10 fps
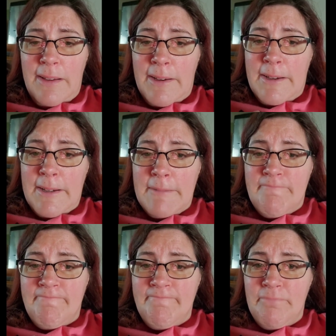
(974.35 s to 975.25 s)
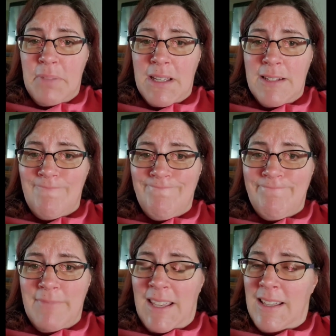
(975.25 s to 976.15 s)
But
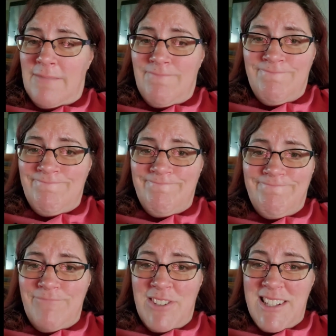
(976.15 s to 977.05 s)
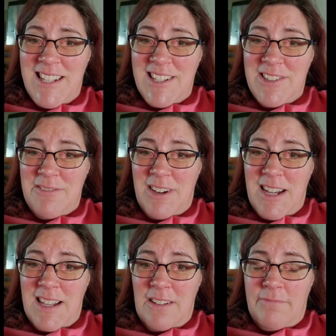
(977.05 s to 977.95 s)
yeah, just not good
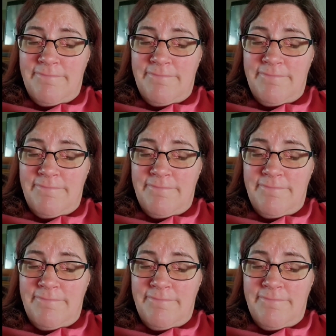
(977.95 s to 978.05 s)
right now.